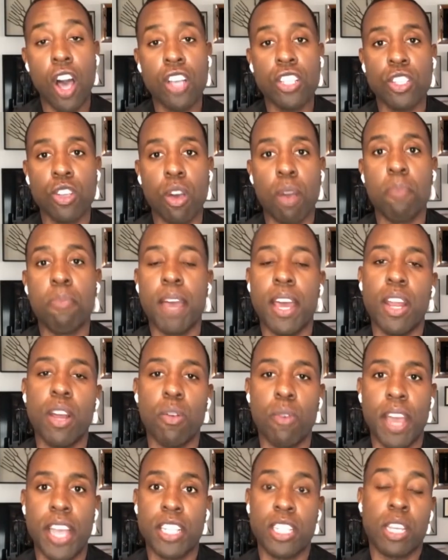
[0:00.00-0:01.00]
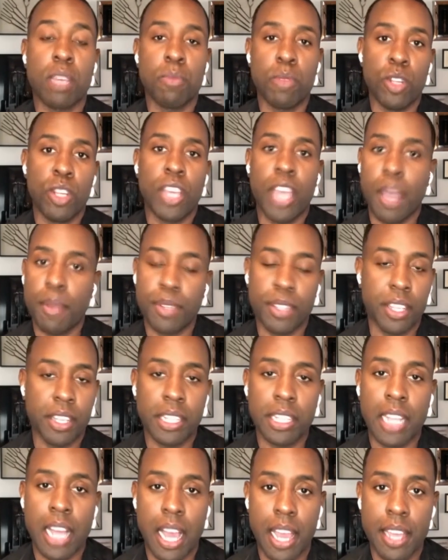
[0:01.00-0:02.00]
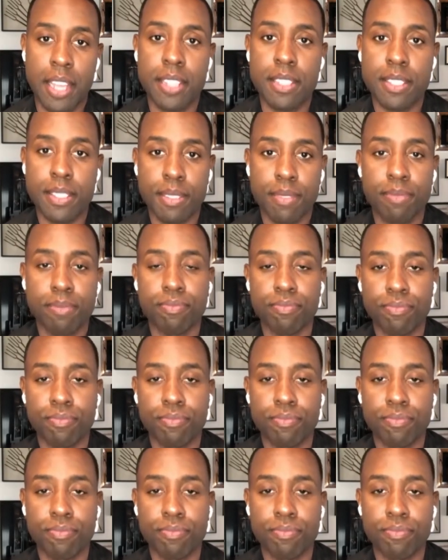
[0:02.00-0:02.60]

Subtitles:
and also a better way to communicate with their clients.